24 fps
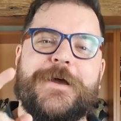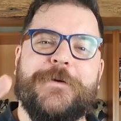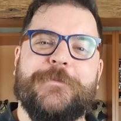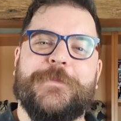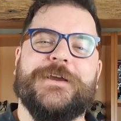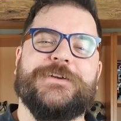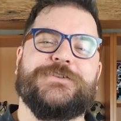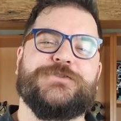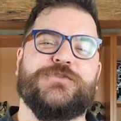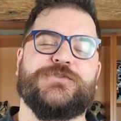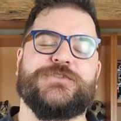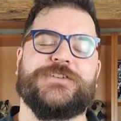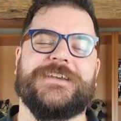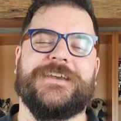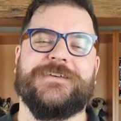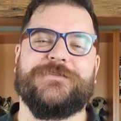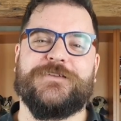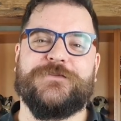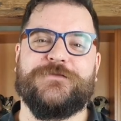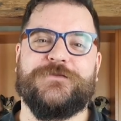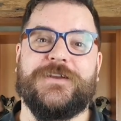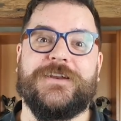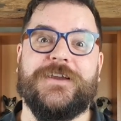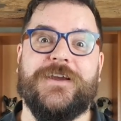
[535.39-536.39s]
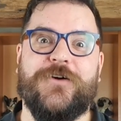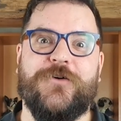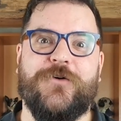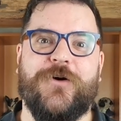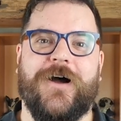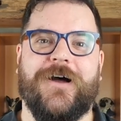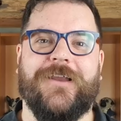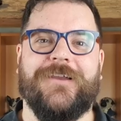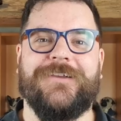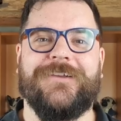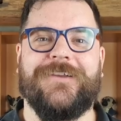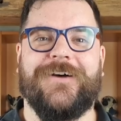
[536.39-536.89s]
make sure to give the video
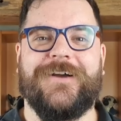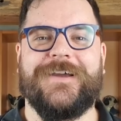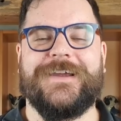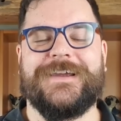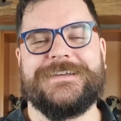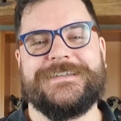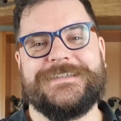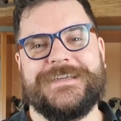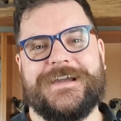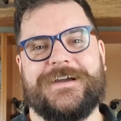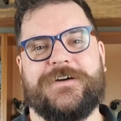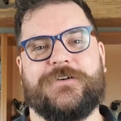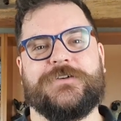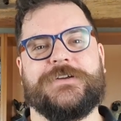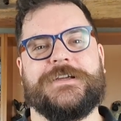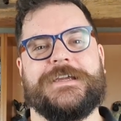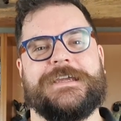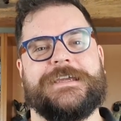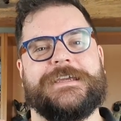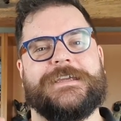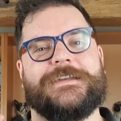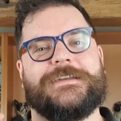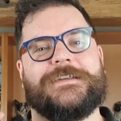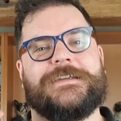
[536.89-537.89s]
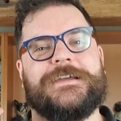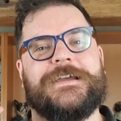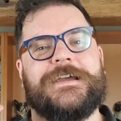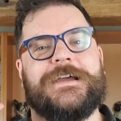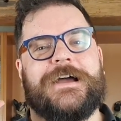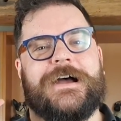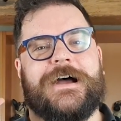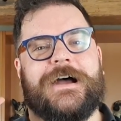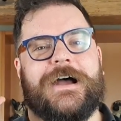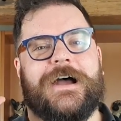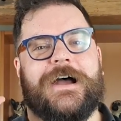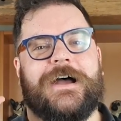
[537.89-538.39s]
a like down in
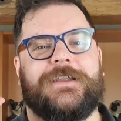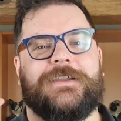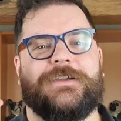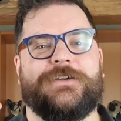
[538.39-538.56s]
uh,